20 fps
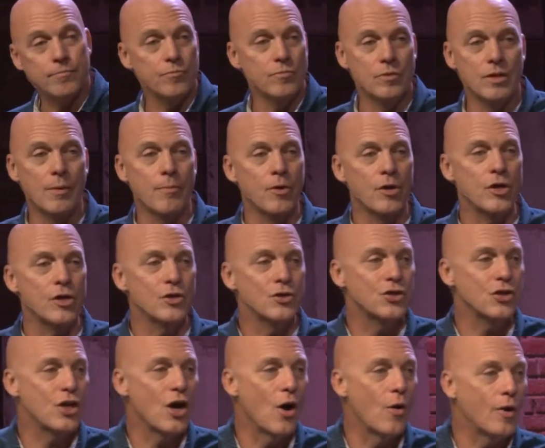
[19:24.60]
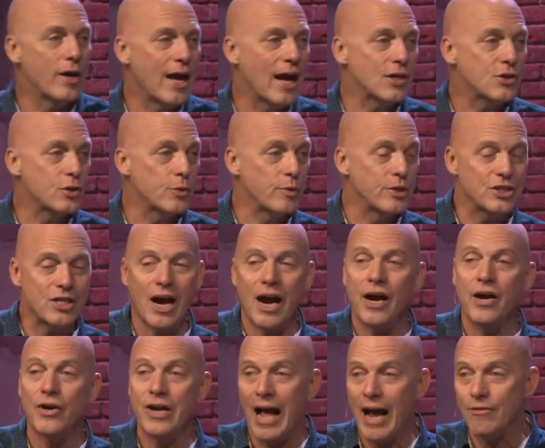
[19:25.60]
number of years ago, he actually
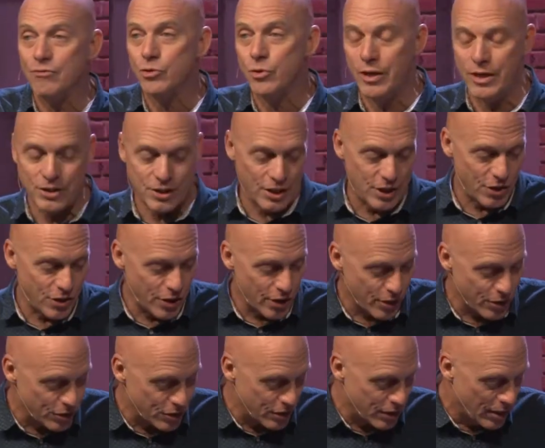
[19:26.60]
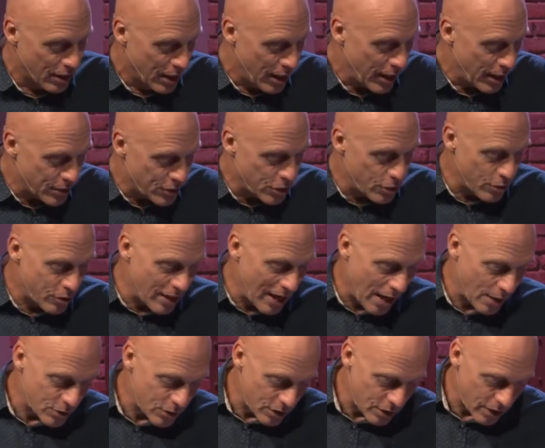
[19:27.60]
retired after 18 years in
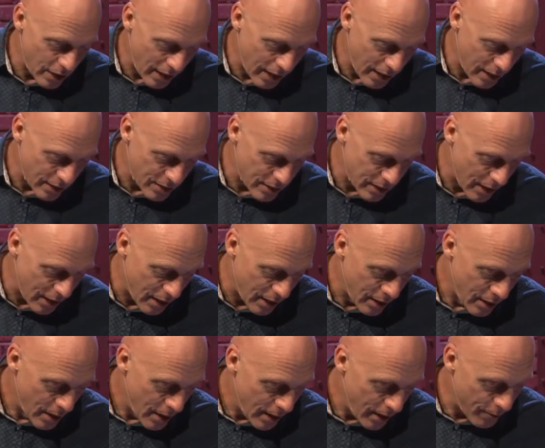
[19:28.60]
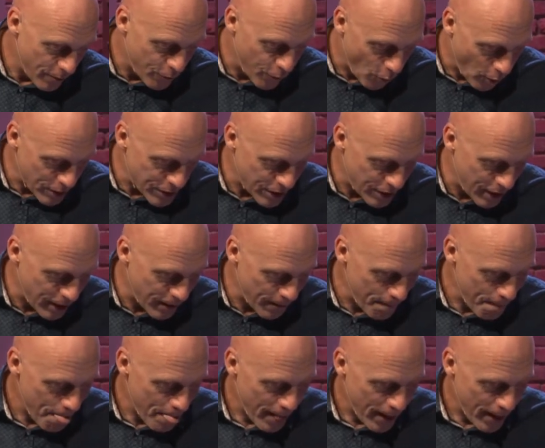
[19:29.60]
2014.